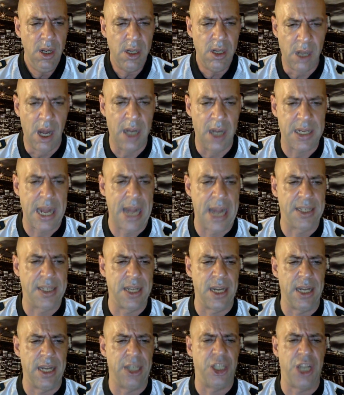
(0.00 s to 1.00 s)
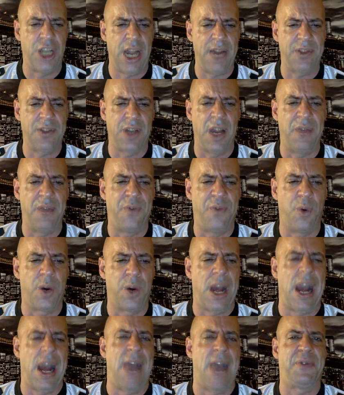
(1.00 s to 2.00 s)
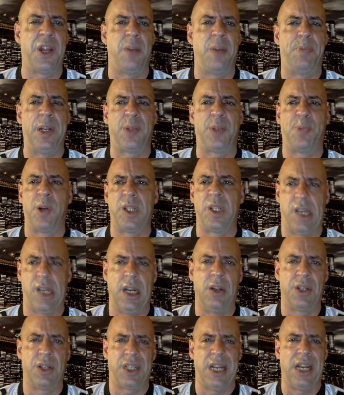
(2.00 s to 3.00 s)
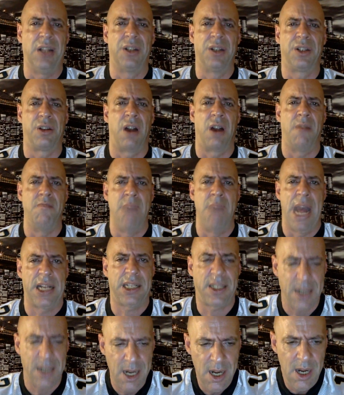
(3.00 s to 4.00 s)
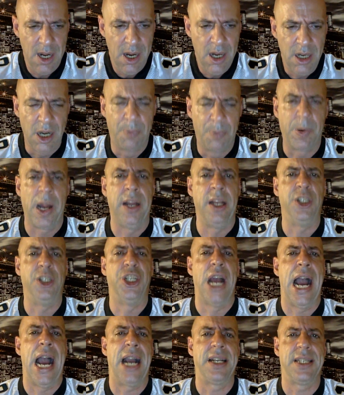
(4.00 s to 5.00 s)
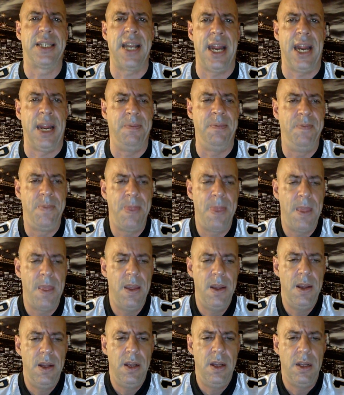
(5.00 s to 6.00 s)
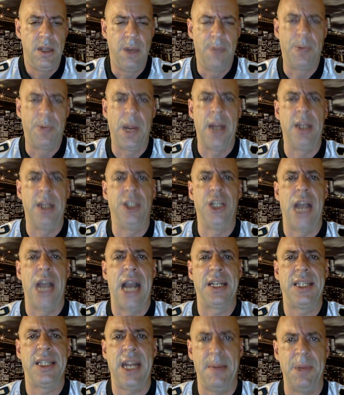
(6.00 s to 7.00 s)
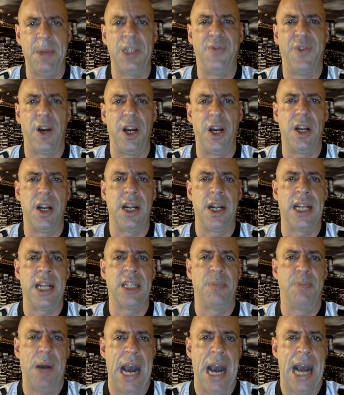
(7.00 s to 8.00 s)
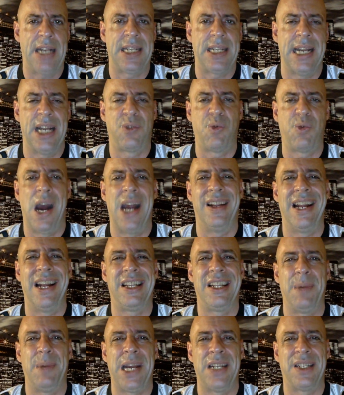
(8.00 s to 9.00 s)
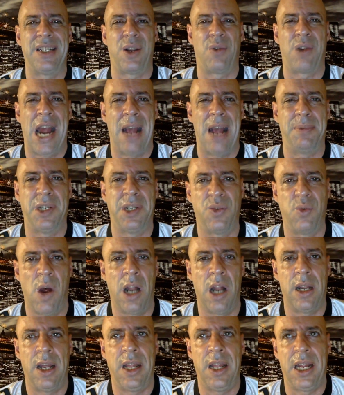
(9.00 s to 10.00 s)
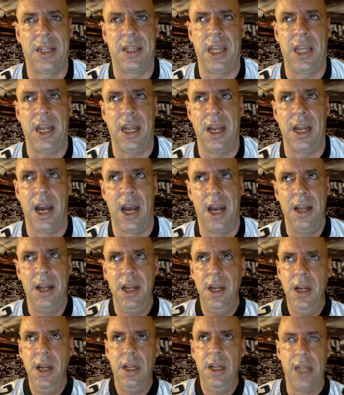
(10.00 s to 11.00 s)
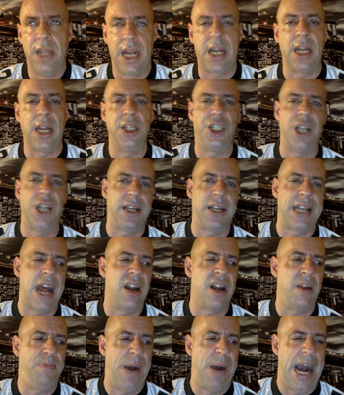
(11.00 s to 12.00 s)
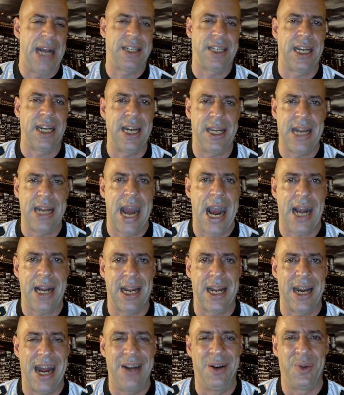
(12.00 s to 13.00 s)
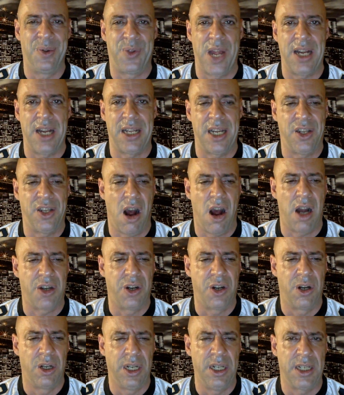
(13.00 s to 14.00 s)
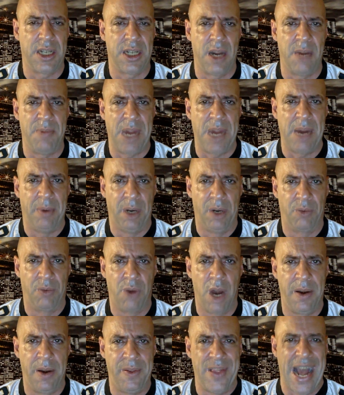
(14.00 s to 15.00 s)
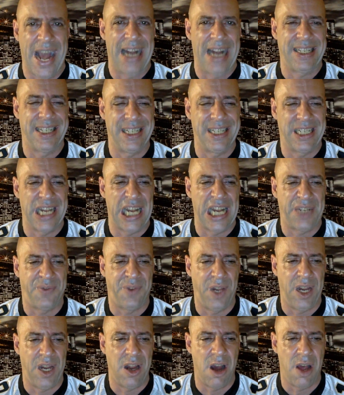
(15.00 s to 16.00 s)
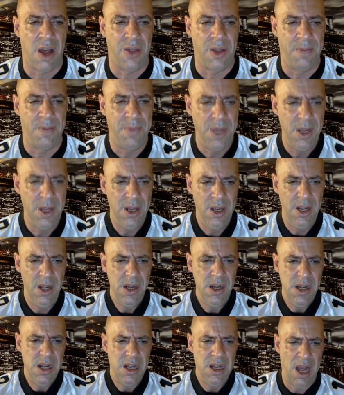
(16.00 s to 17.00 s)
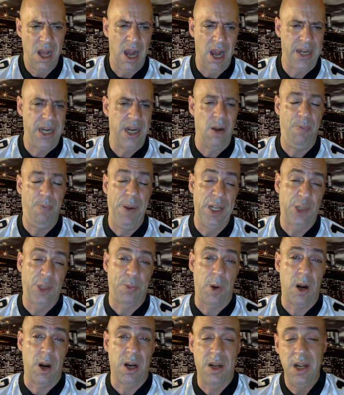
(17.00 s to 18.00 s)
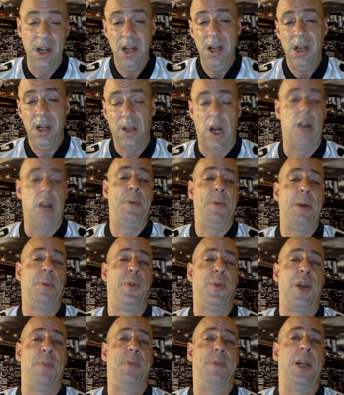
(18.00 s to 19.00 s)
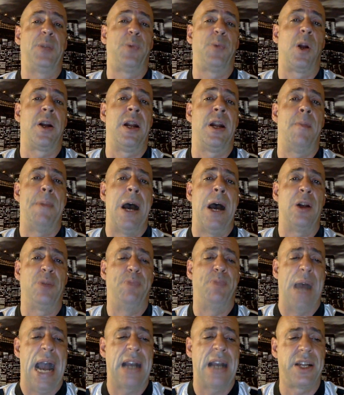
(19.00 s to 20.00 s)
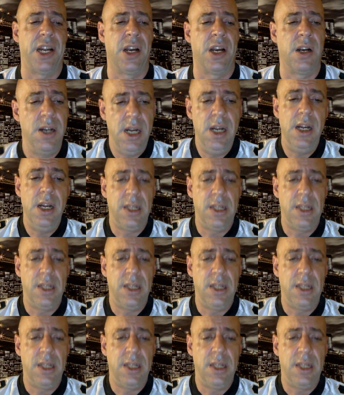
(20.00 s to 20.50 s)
Kansas City Chiefs laying 4.5 to the Pittsburgh Steelers. Steelers are a mess. You're playing a Jags team. You're playing a Jags team that's very good against the pass, and that's why I like them against the Rams as well. I think the They can shut down the passing attack, and I don't think that Todd Gurley is going to be able to run that successfully on them. Pittsburgh, a lot of people think Pittsburgh are going to bounce back here. The